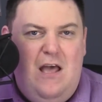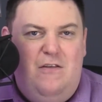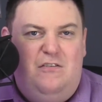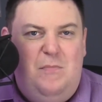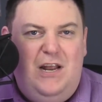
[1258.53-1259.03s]

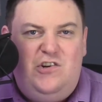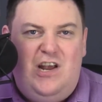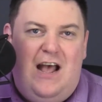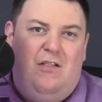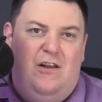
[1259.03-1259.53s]
There's a big
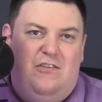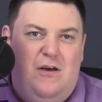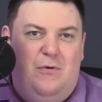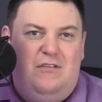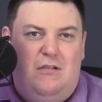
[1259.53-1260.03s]
challenge
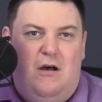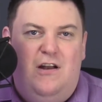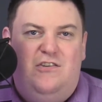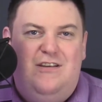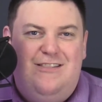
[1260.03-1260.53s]
that was
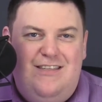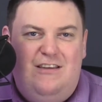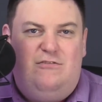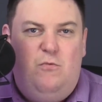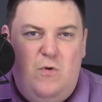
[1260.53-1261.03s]
launched
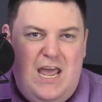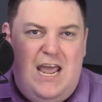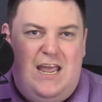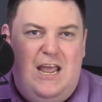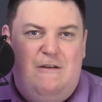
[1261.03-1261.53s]
this
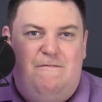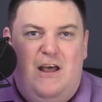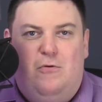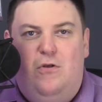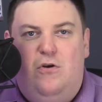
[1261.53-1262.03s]
week in
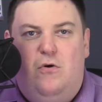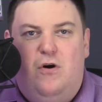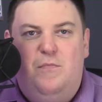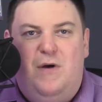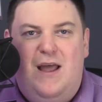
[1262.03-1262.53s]
federal
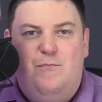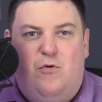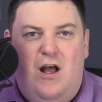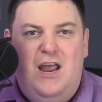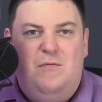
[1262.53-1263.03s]
court by
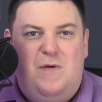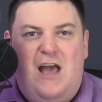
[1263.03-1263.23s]
Brian